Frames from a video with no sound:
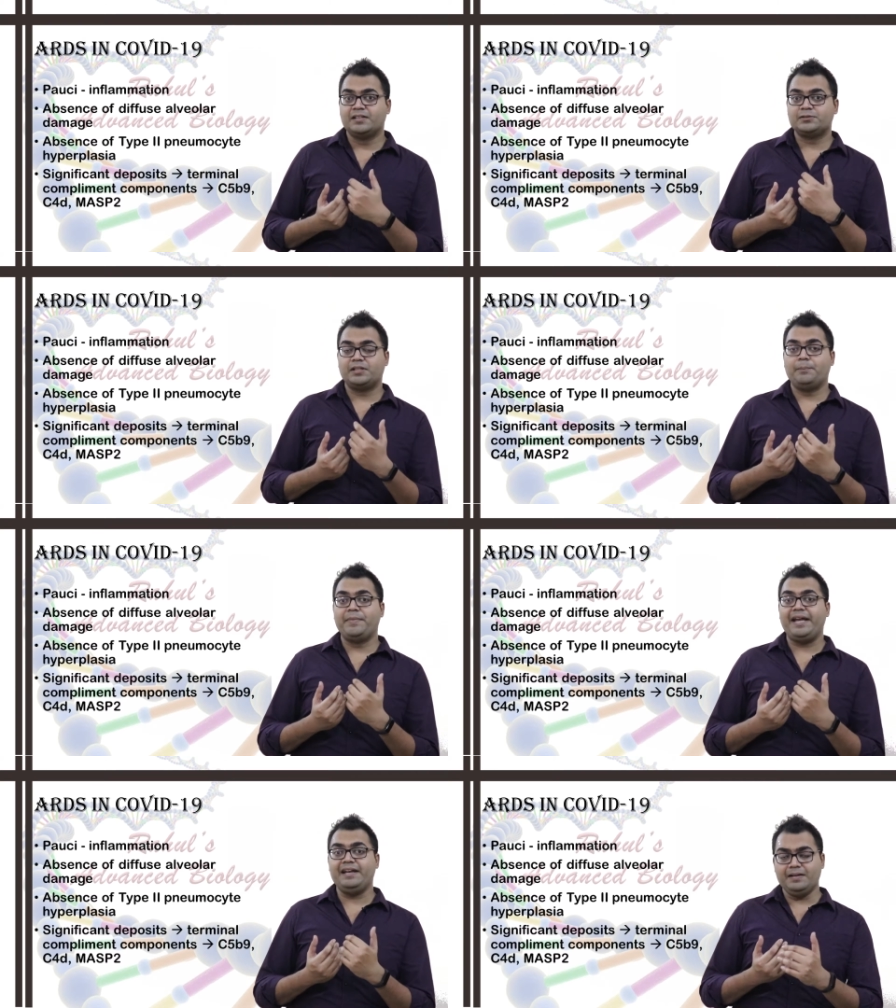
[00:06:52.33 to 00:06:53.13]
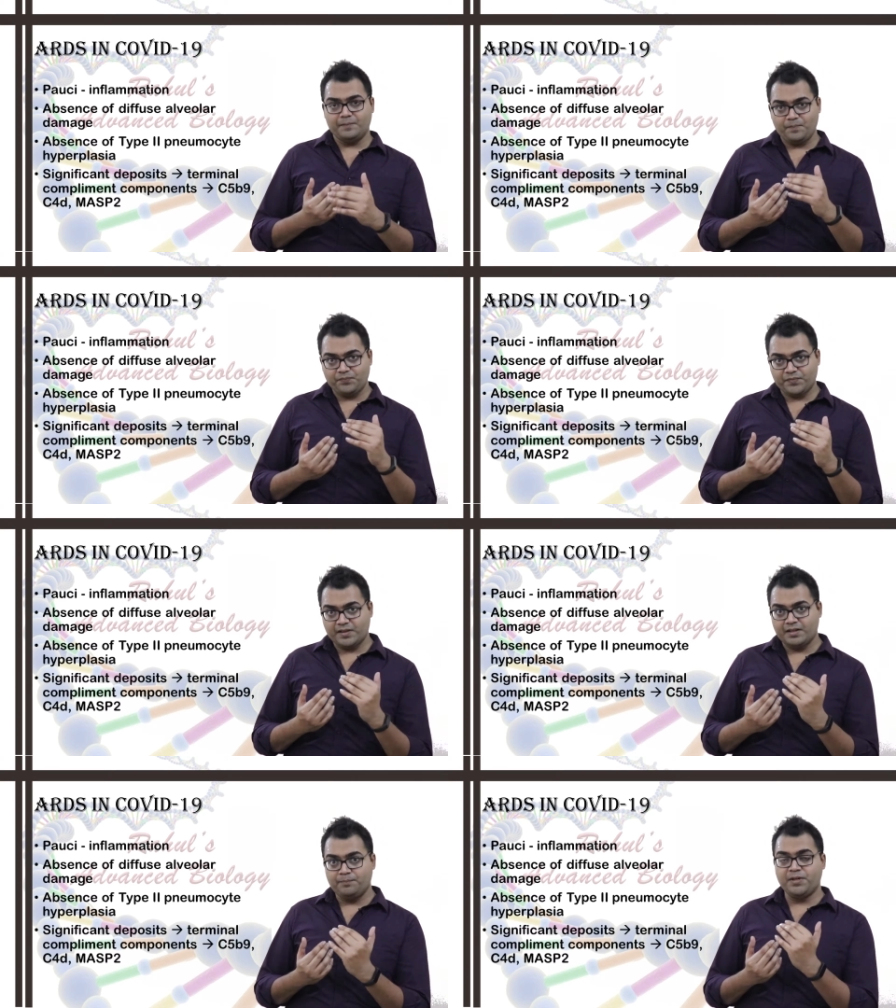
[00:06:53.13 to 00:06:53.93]
So the main
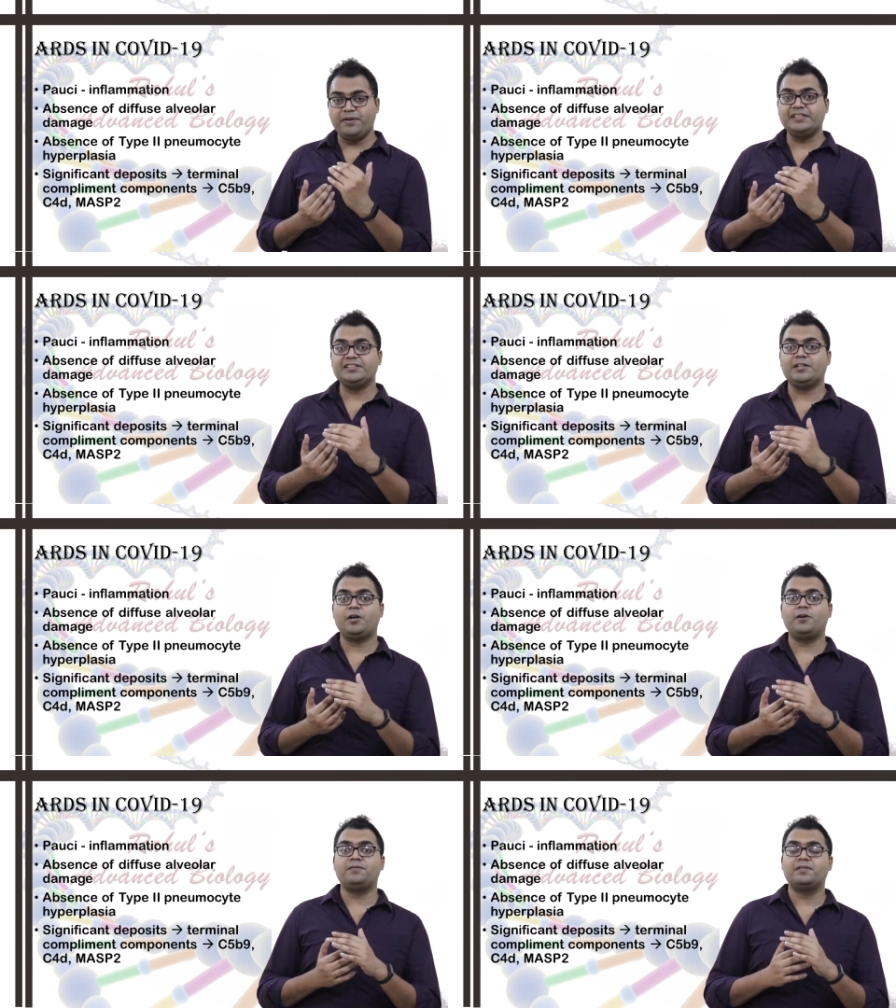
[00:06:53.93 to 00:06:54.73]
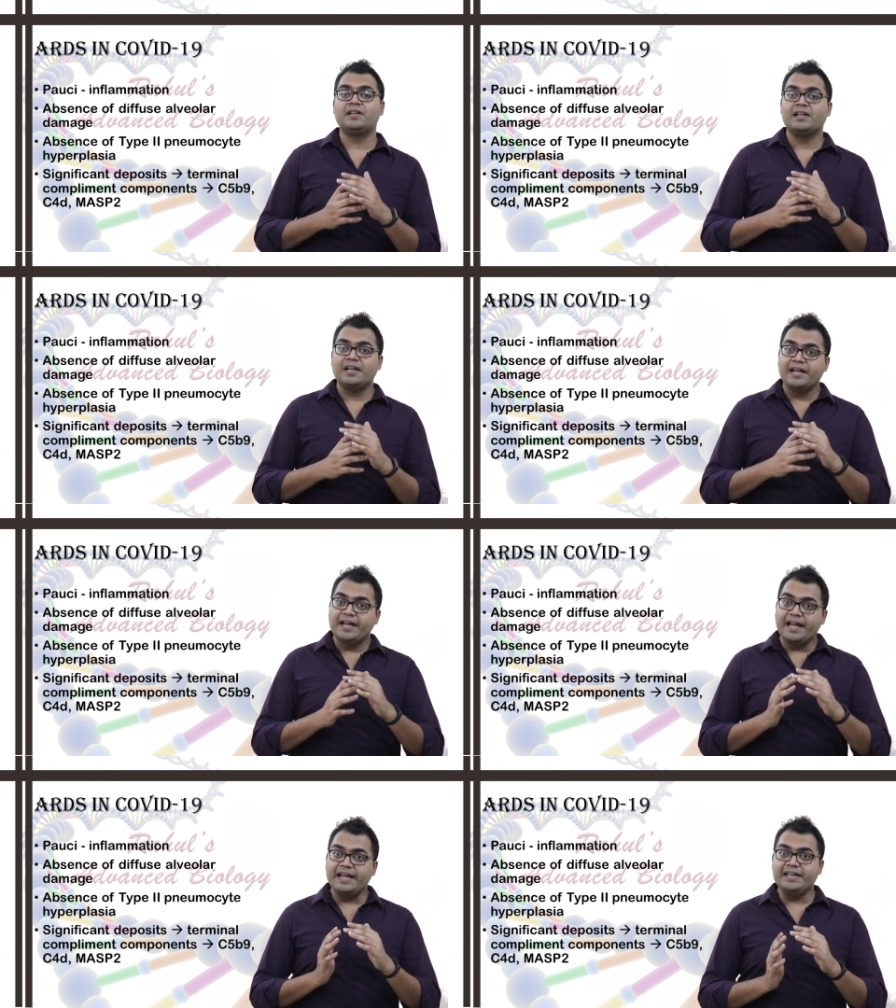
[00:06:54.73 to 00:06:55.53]
prevention of
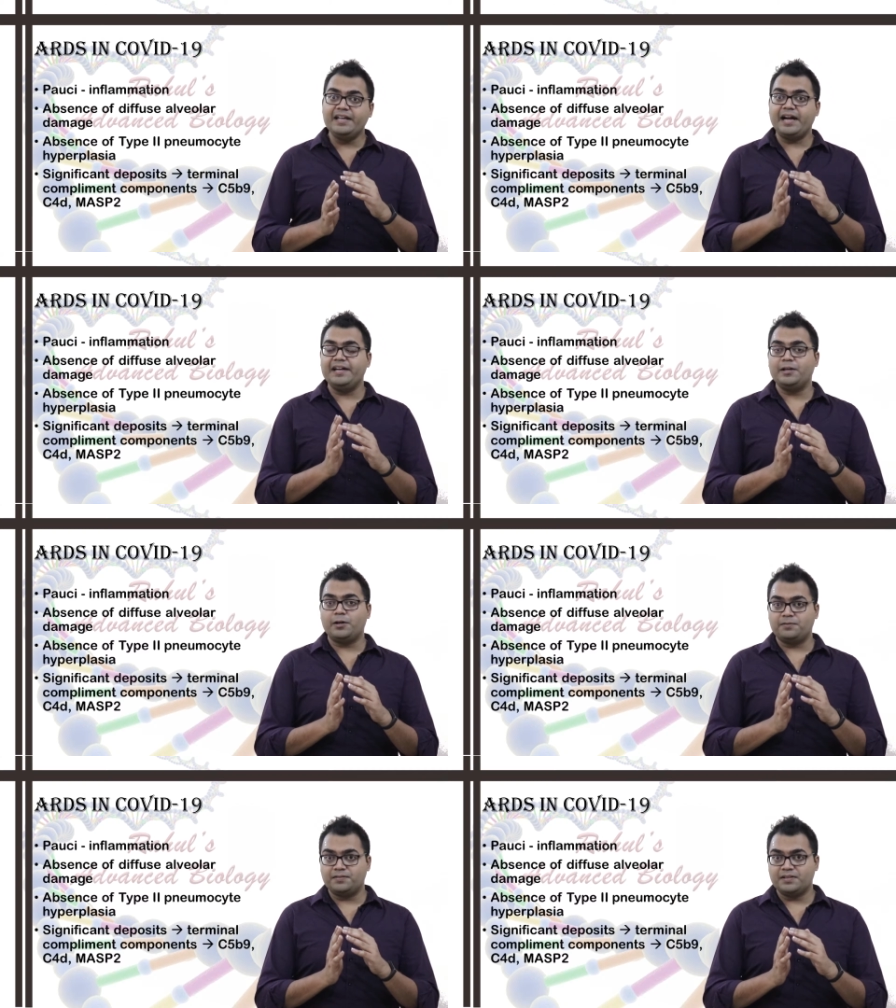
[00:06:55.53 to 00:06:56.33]
any kind of